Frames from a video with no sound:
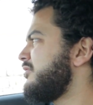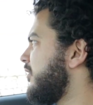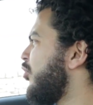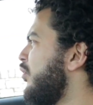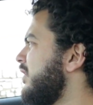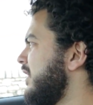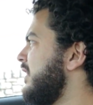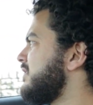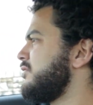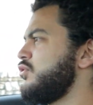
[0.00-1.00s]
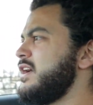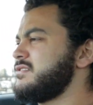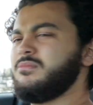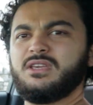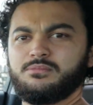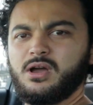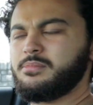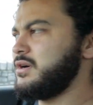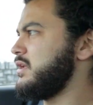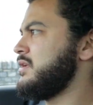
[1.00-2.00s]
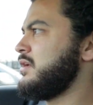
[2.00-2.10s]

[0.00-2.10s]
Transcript: for overtakes, if you ask me properly.